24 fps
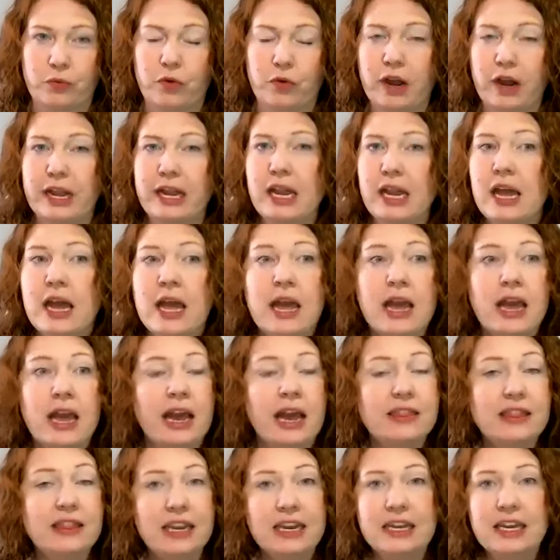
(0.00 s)
right?
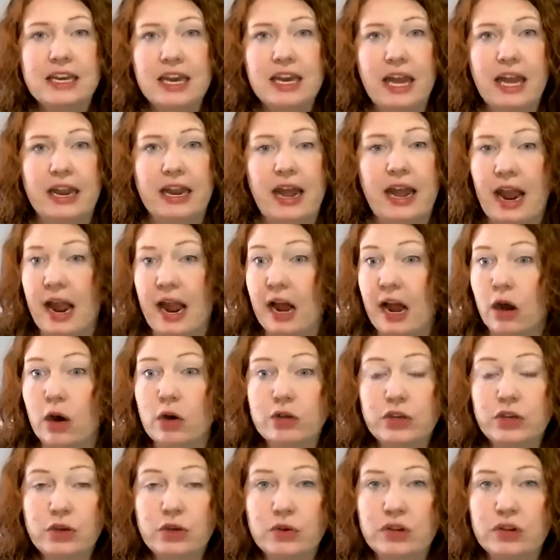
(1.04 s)
And then again, how
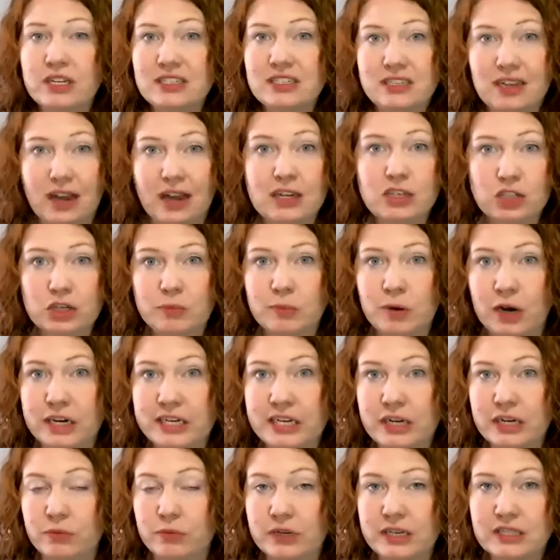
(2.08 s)
you conduct your
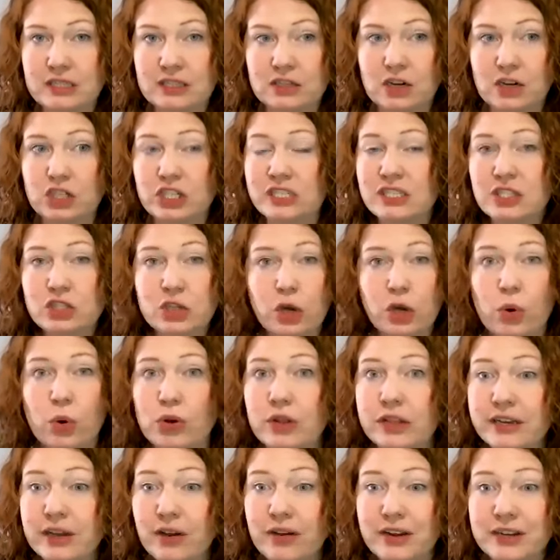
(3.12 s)
market research is
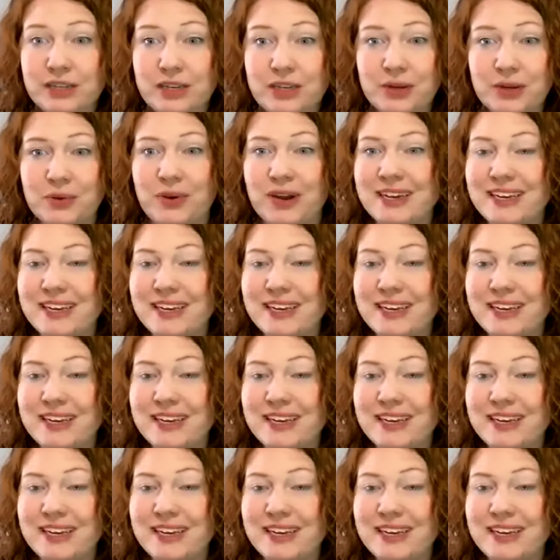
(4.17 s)
totally on you.